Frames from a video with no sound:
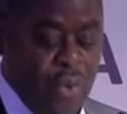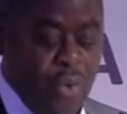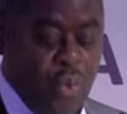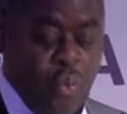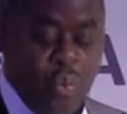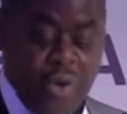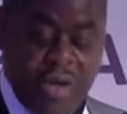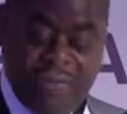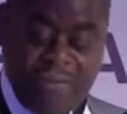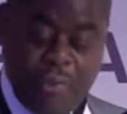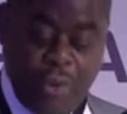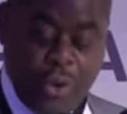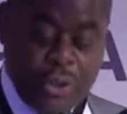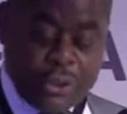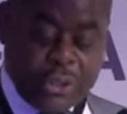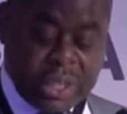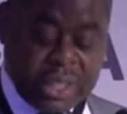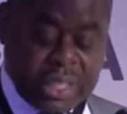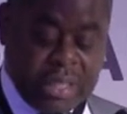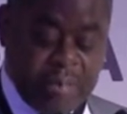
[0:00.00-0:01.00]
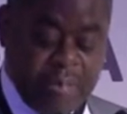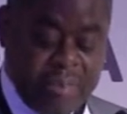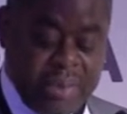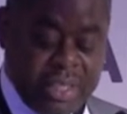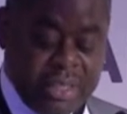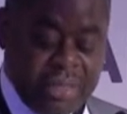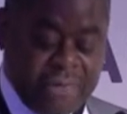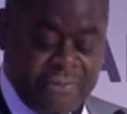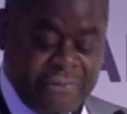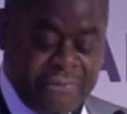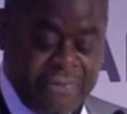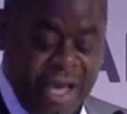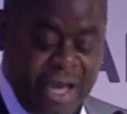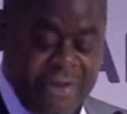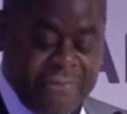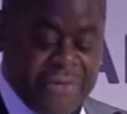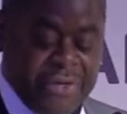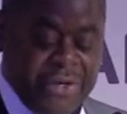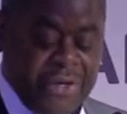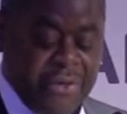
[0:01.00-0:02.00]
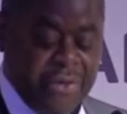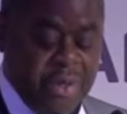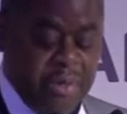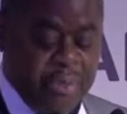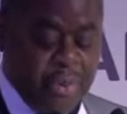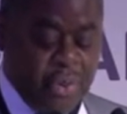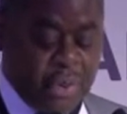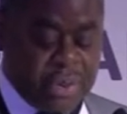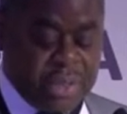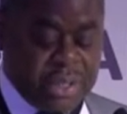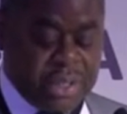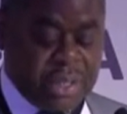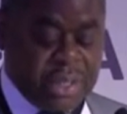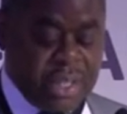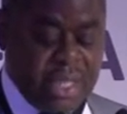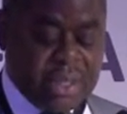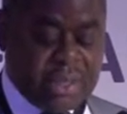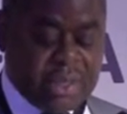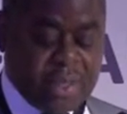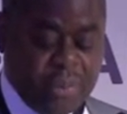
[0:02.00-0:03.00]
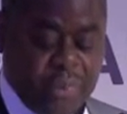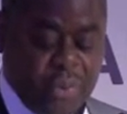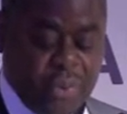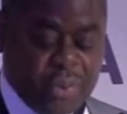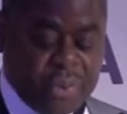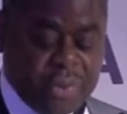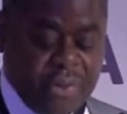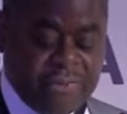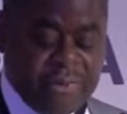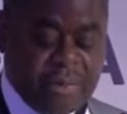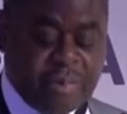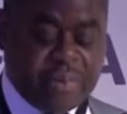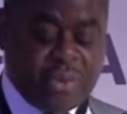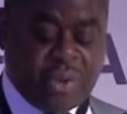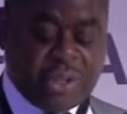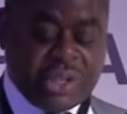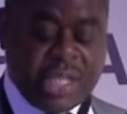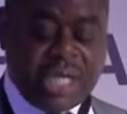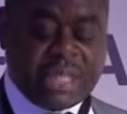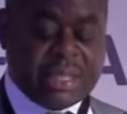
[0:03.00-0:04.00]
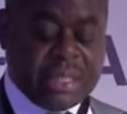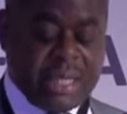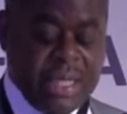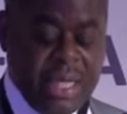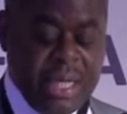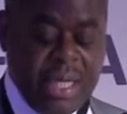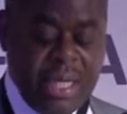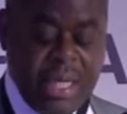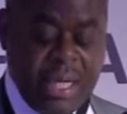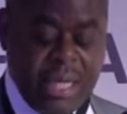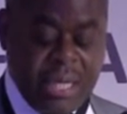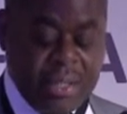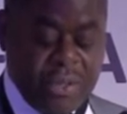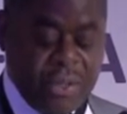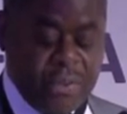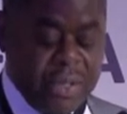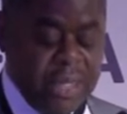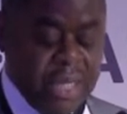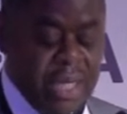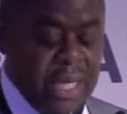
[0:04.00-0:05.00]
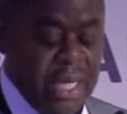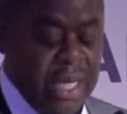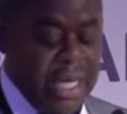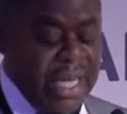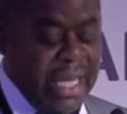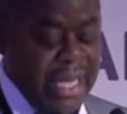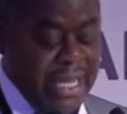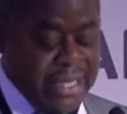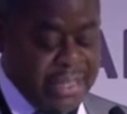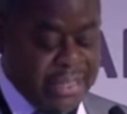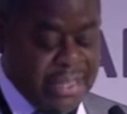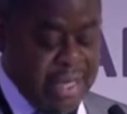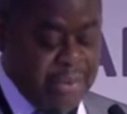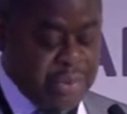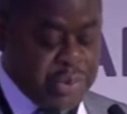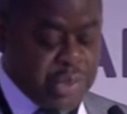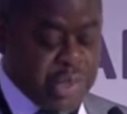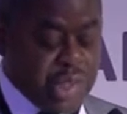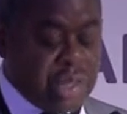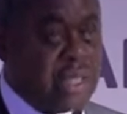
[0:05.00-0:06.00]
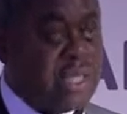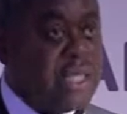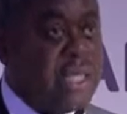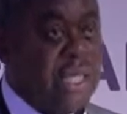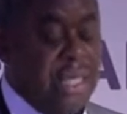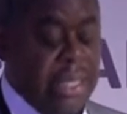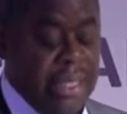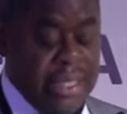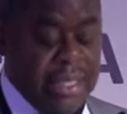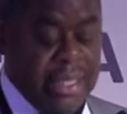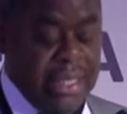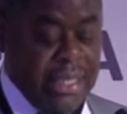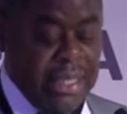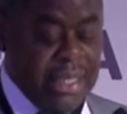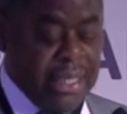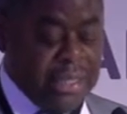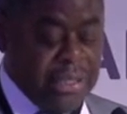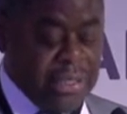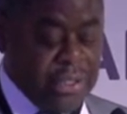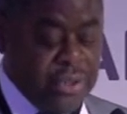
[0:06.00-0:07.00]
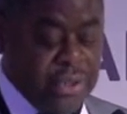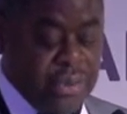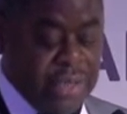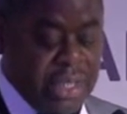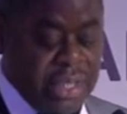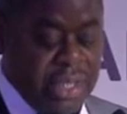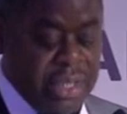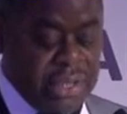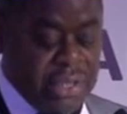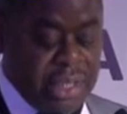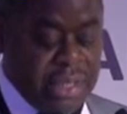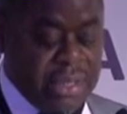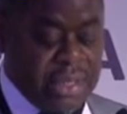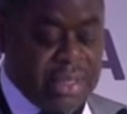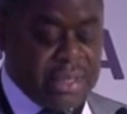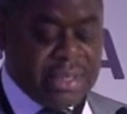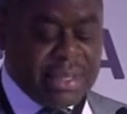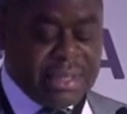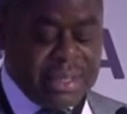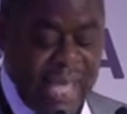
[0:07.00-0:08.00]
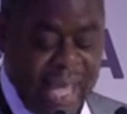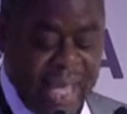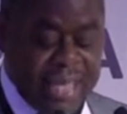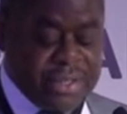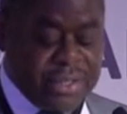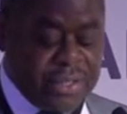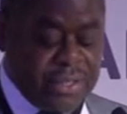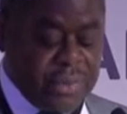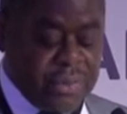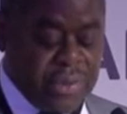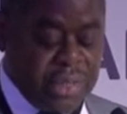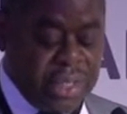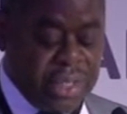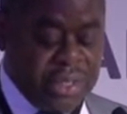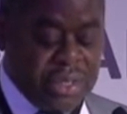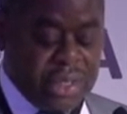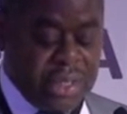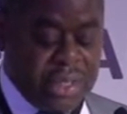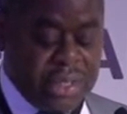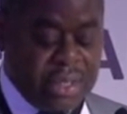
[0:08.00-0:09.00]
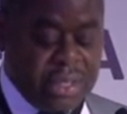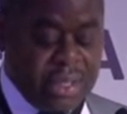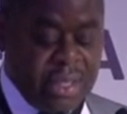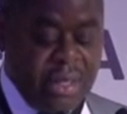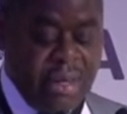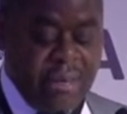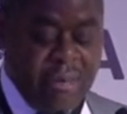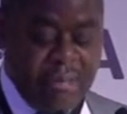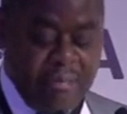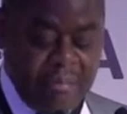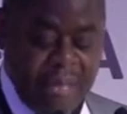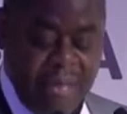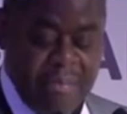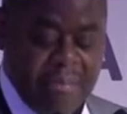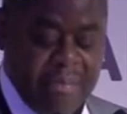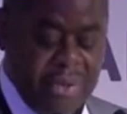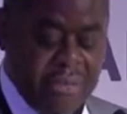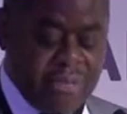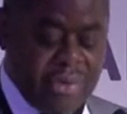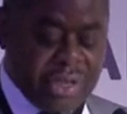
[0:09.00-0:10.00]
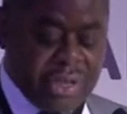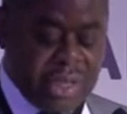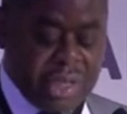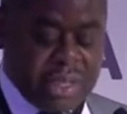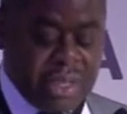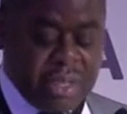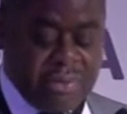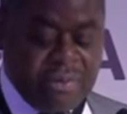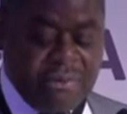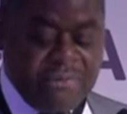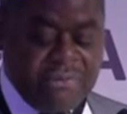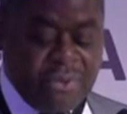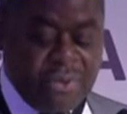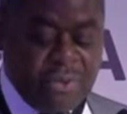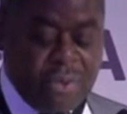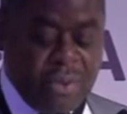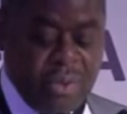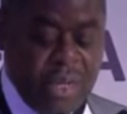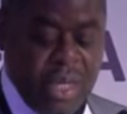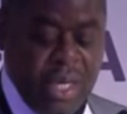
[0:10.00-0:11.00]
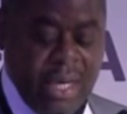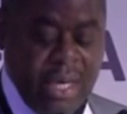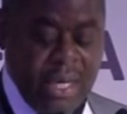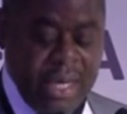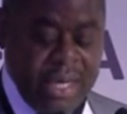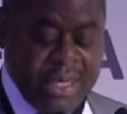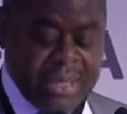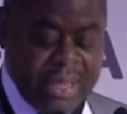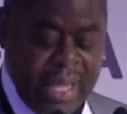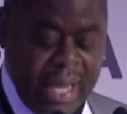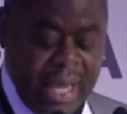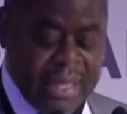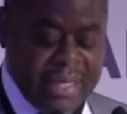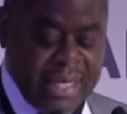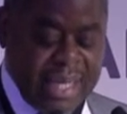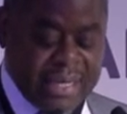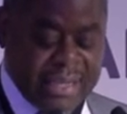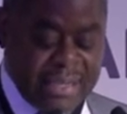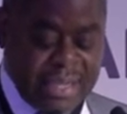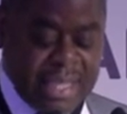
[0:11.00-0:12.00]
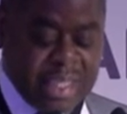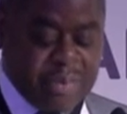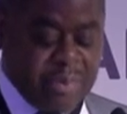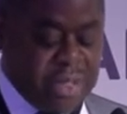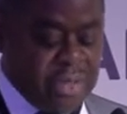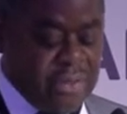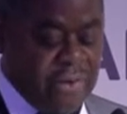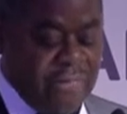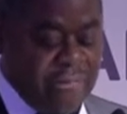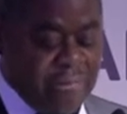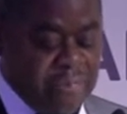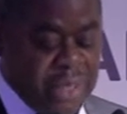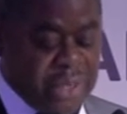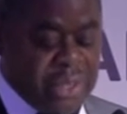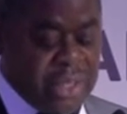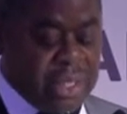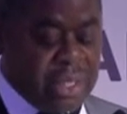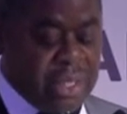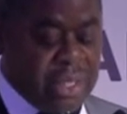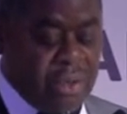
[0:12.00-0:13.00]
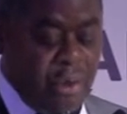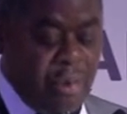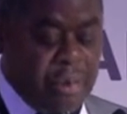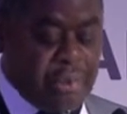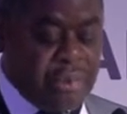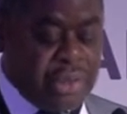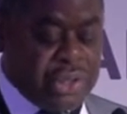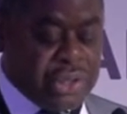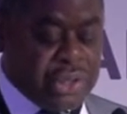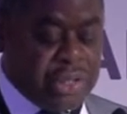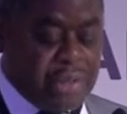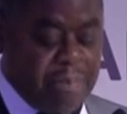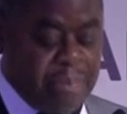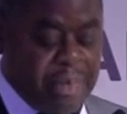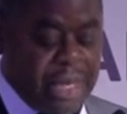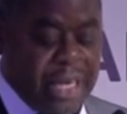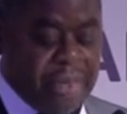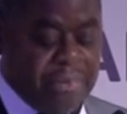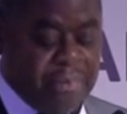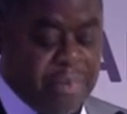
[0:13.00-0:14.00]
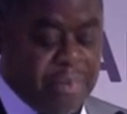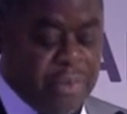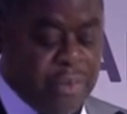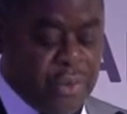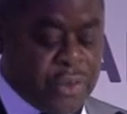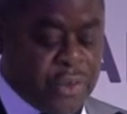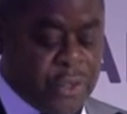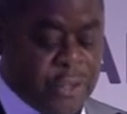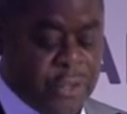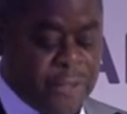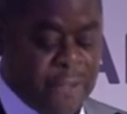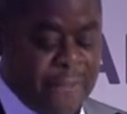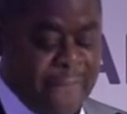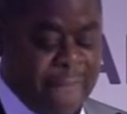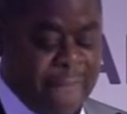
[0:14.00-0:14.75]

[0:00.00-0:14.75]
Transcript: We have also completed five key reports in support of the project, including inception, legal due diligence, tax due diligence, member register review, and assessment of business and operational plan reports.